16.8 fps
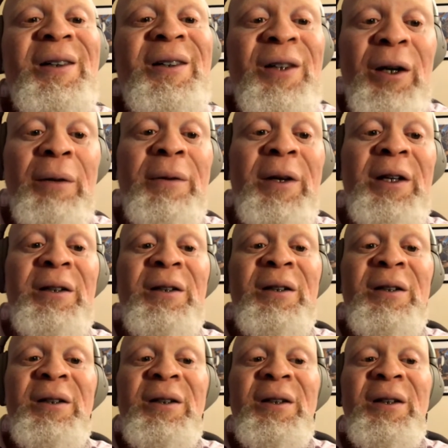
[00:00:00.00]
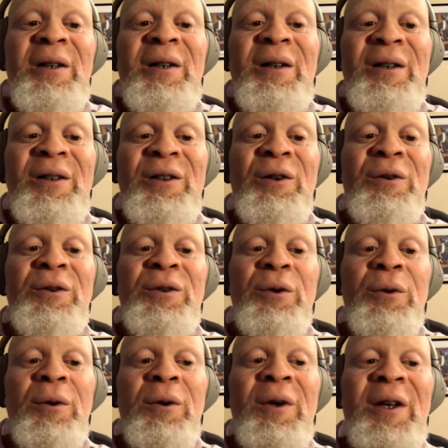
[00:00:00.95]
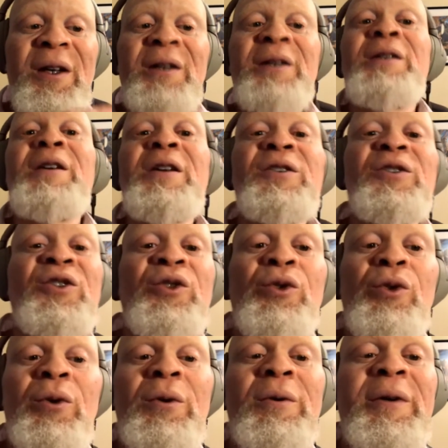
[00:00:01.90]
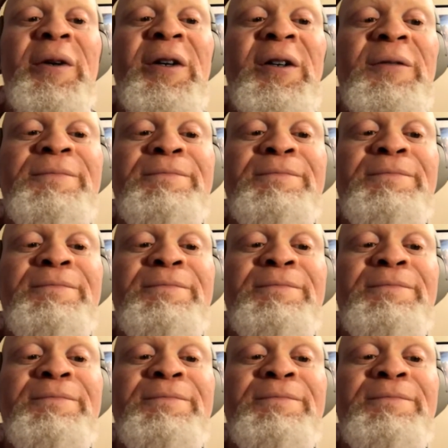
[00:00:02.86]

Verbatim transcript: You know what I mean? You're, you're in this story.